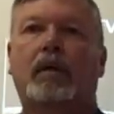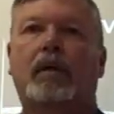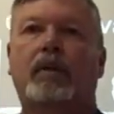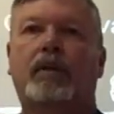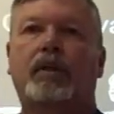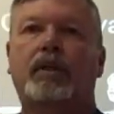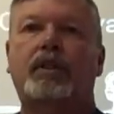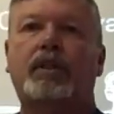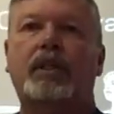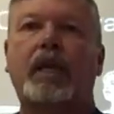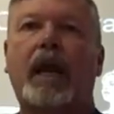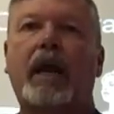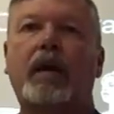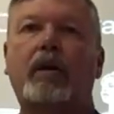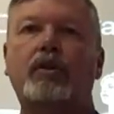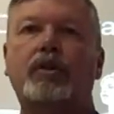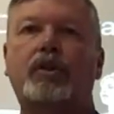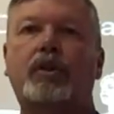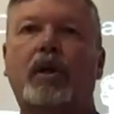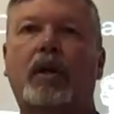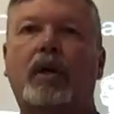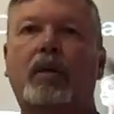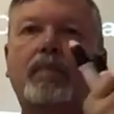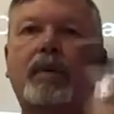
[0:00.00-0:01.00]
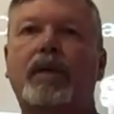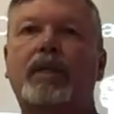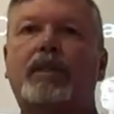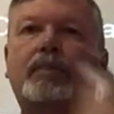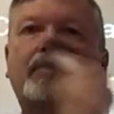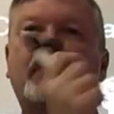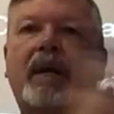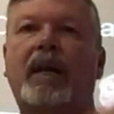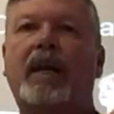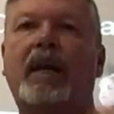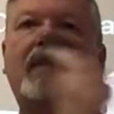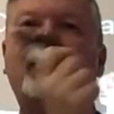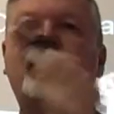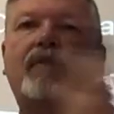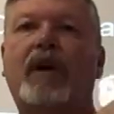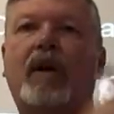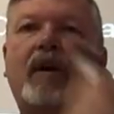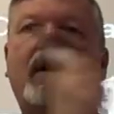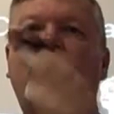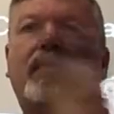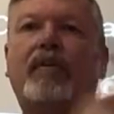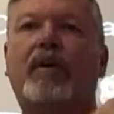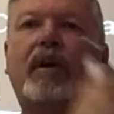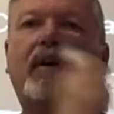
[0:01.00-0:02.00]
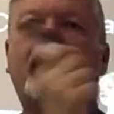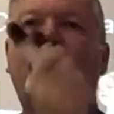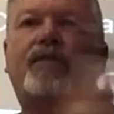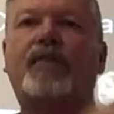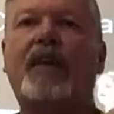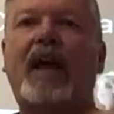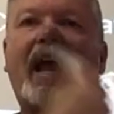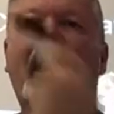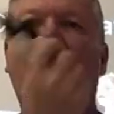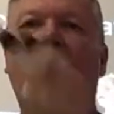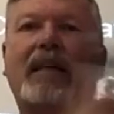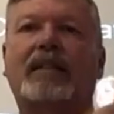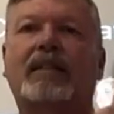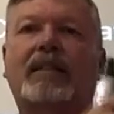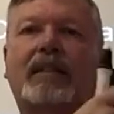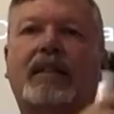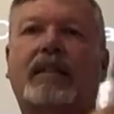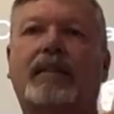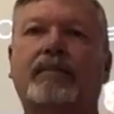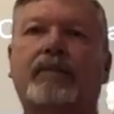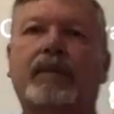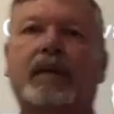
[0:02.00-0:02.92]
the skater's going to be spinning very, very fast.